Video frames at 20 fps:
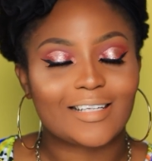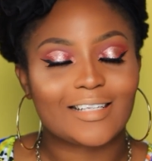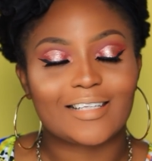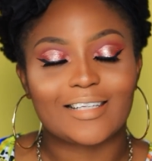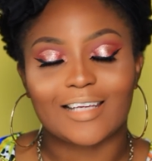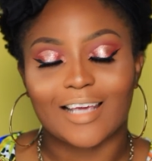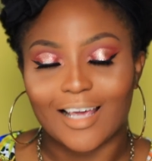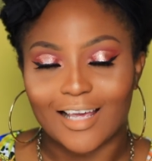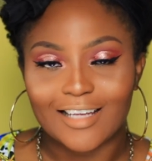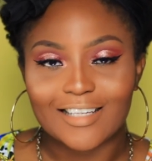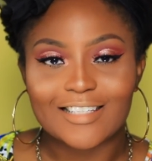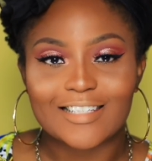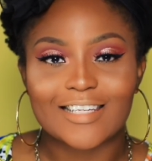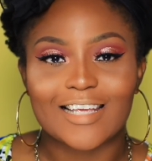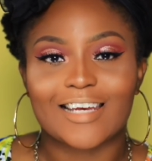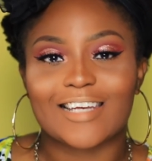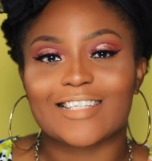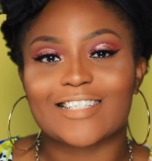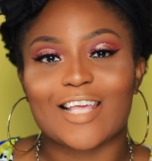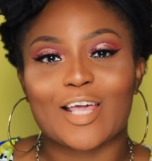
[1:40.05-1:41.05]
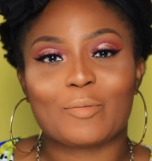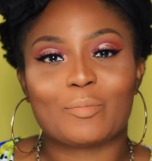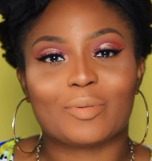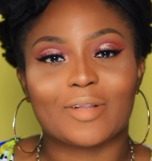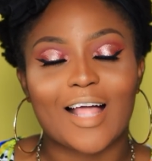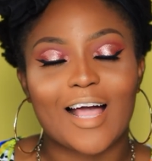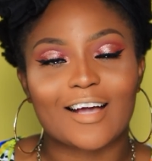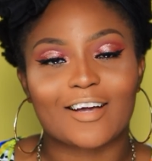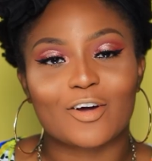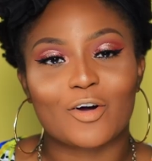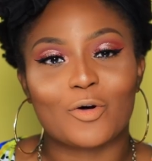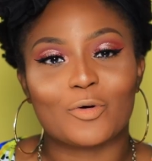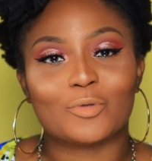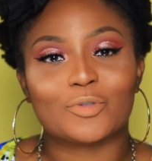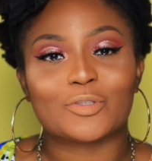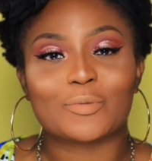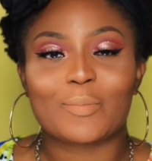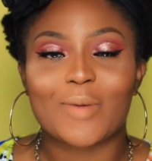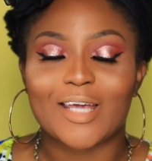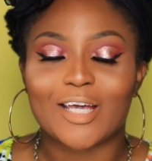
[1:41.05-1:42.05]
Yes, it is a black
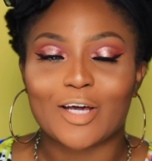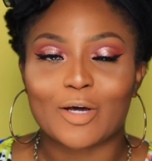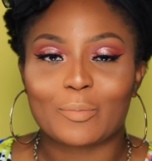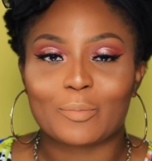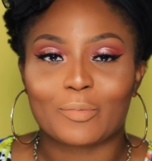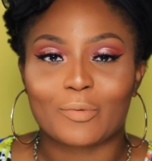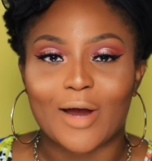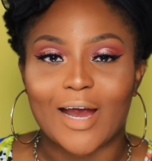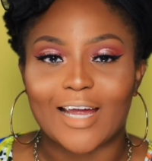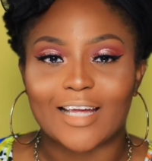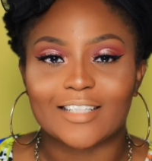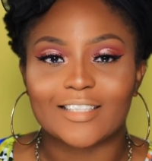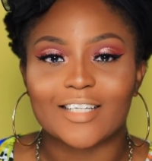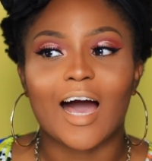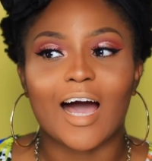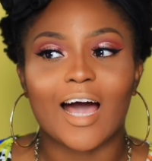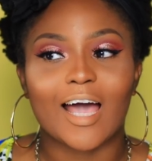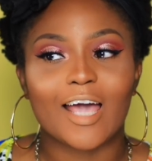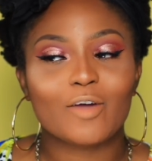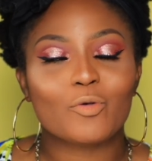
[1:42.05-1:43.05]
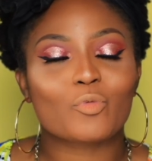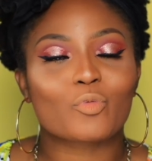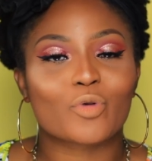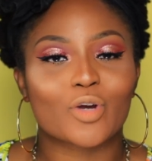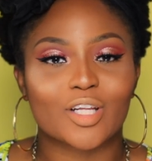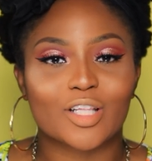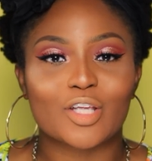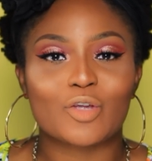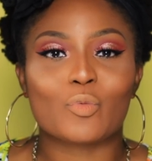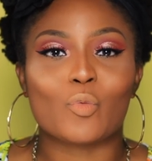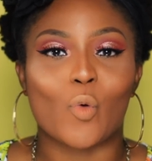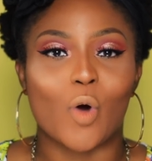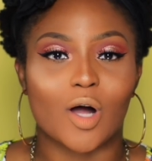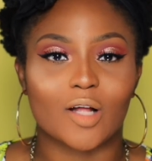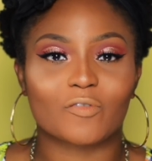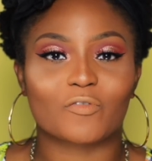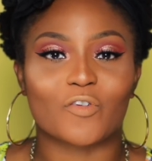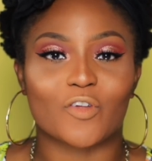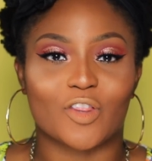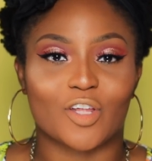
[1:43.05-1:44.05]
owned makeup brand. I really
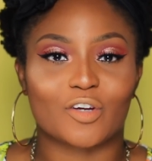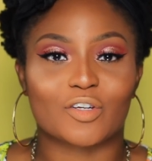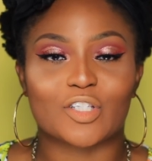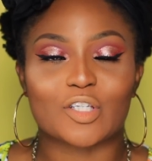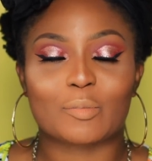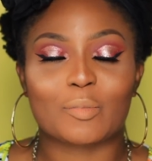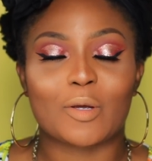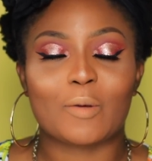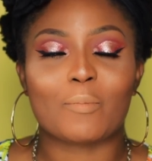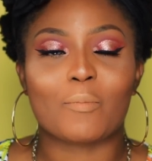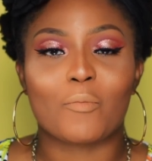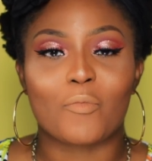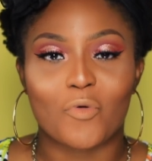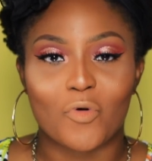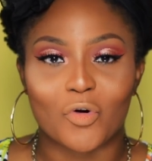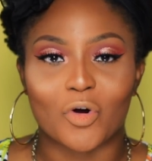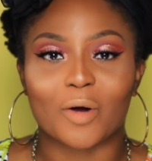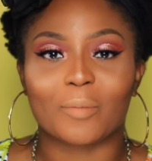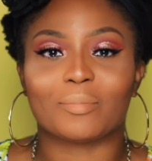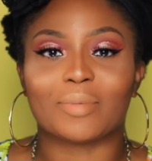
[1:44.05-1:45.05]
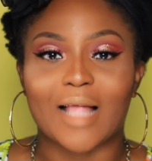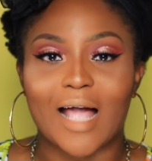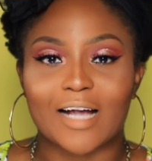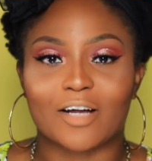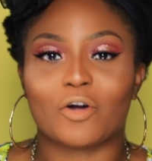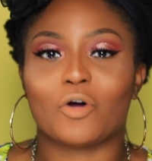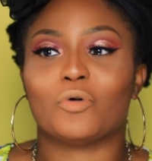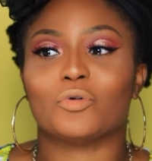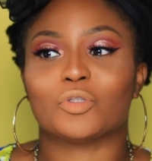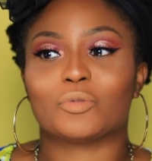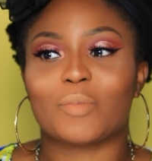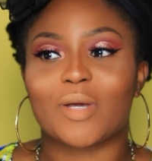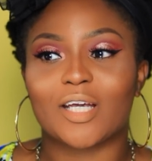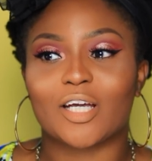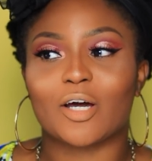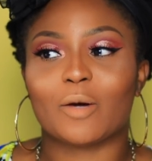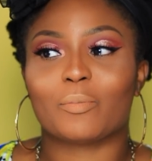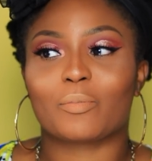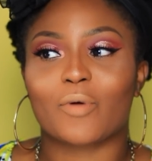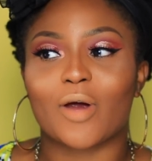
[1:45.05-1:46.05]
want for there to be more black owned
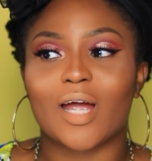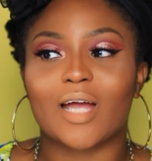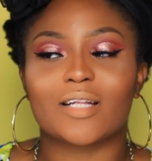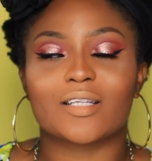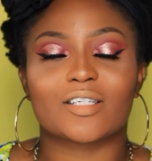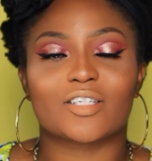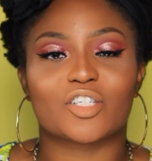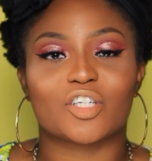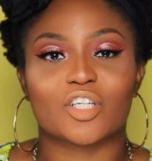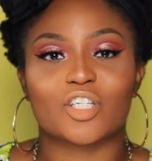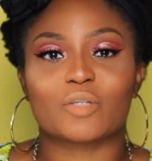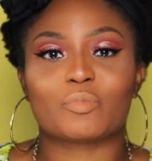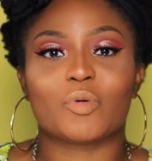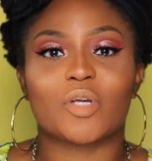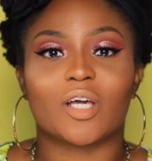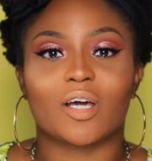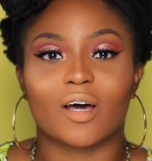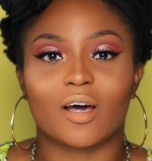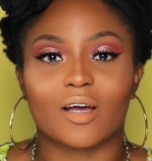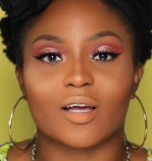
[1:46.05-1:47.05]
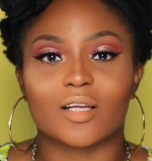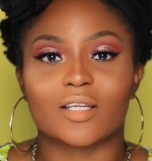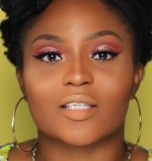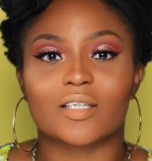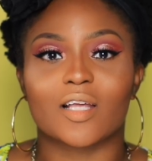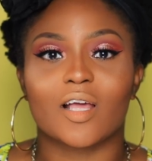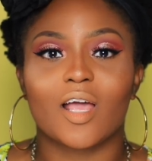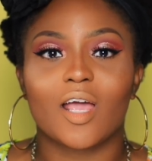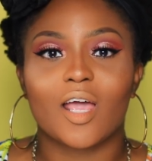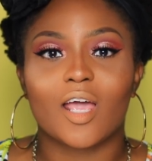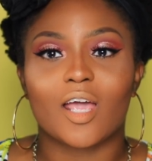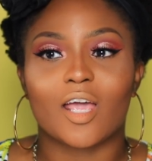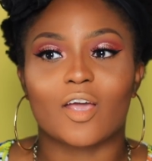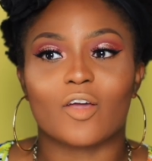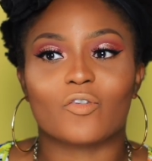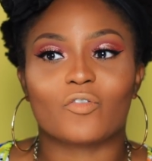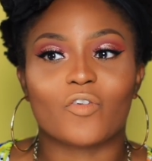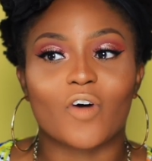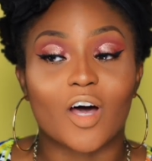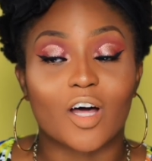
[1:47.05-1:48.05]
makeup brands, just because
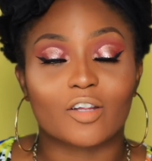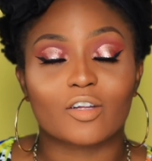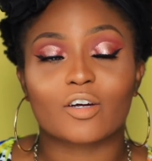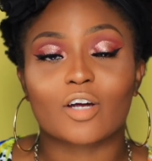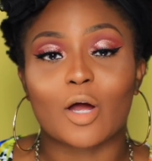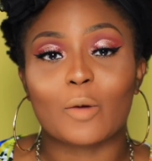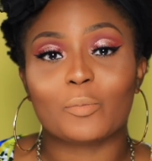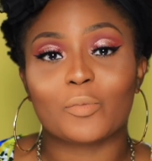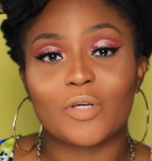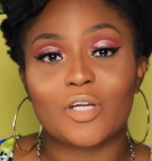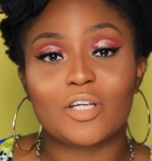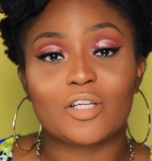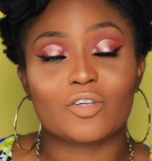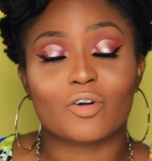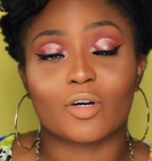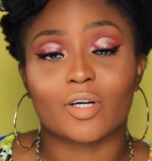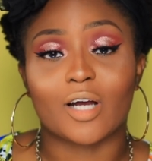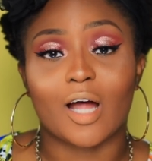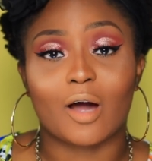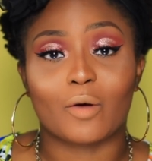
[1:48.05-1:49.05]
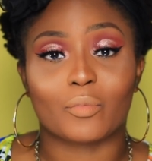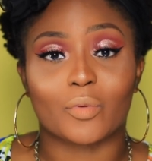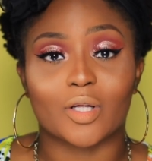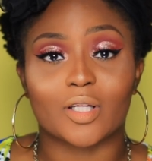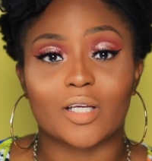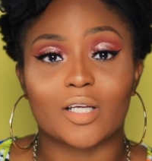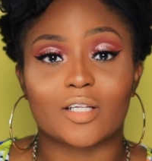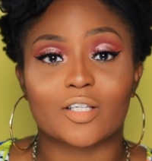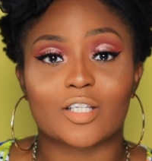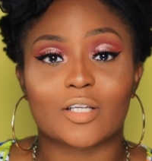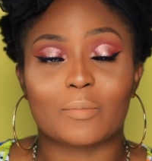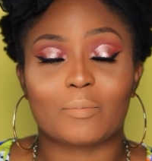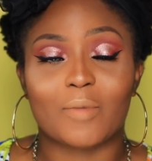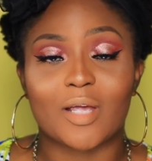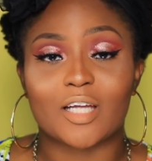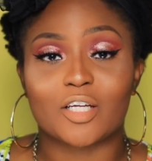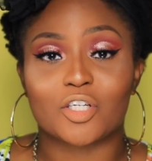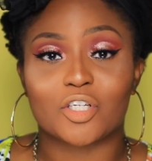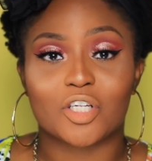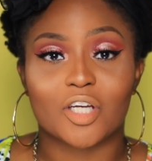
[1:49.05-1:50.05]
if other companies are not willing to
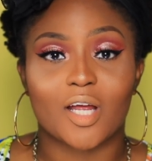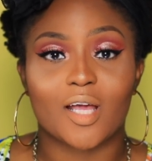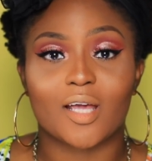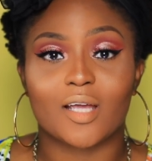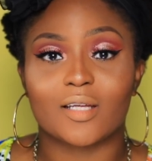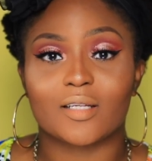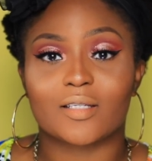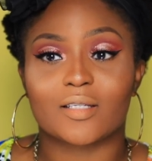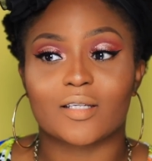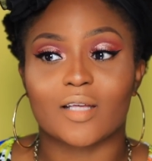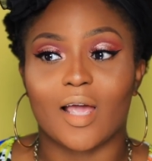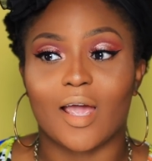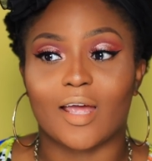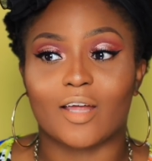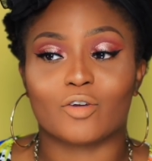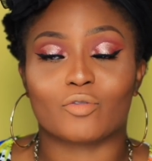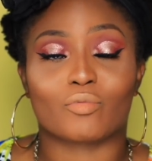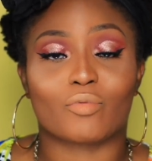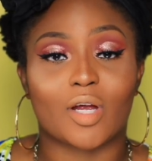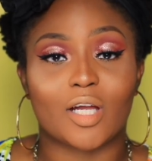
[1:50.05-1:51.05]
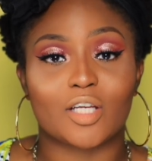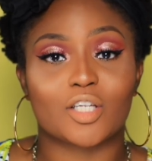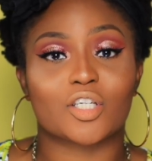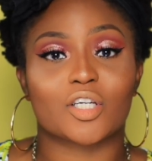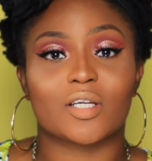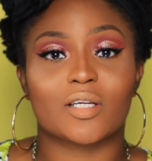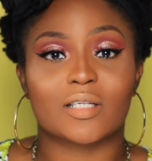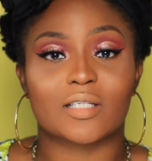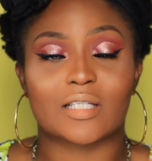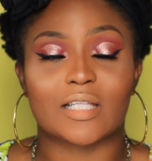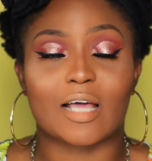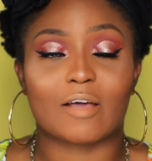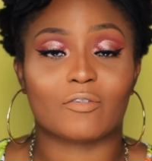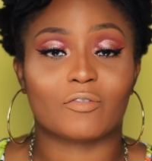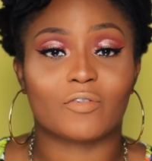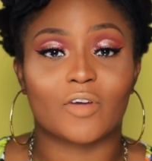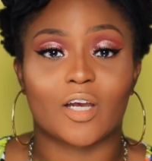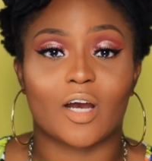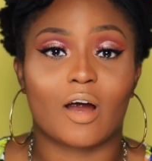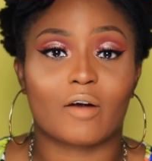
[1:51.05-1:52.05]
make shades and ranges that
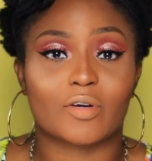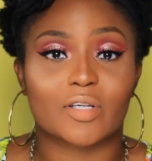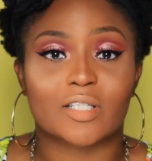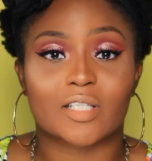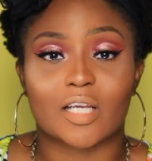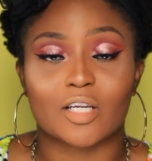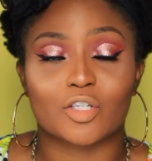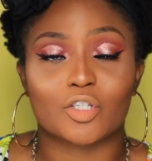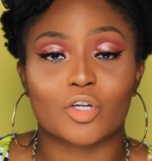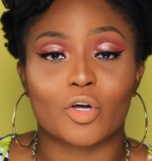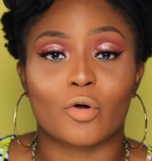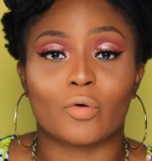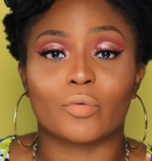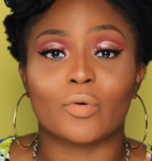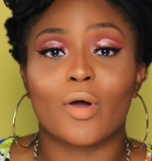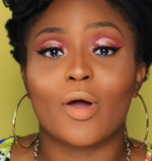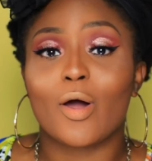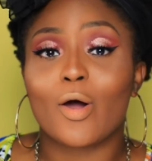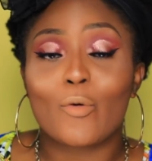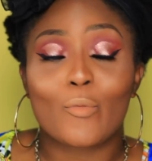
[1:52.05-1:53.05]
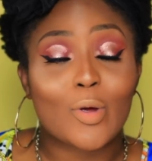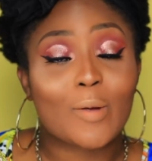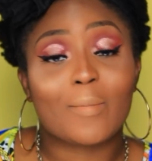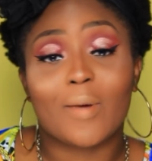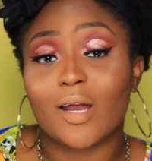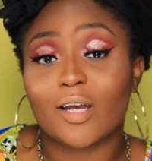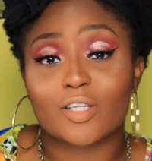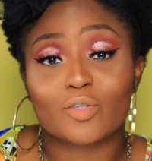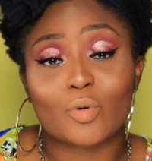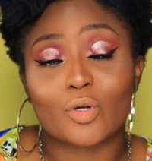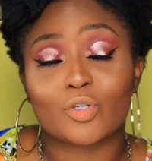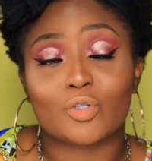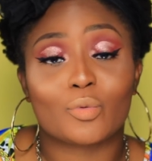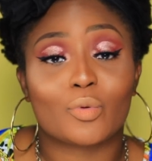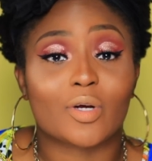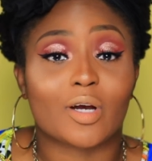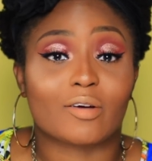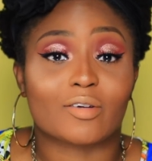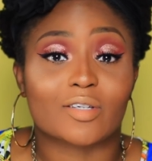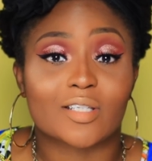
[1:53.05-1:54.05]
fit our skin tone, we might as well
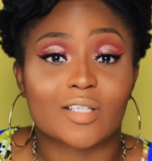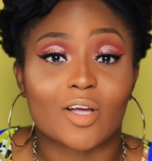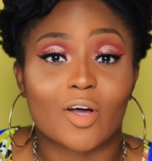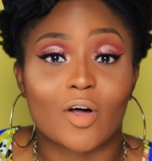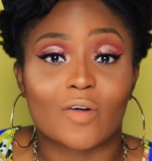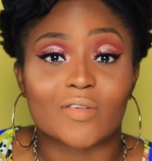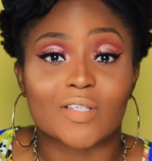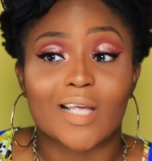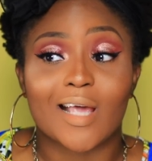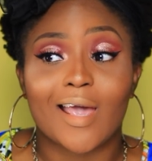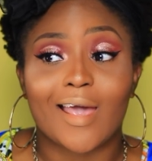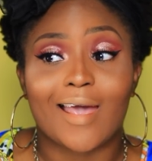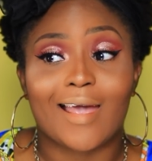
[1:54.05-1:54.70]
do it ourselves.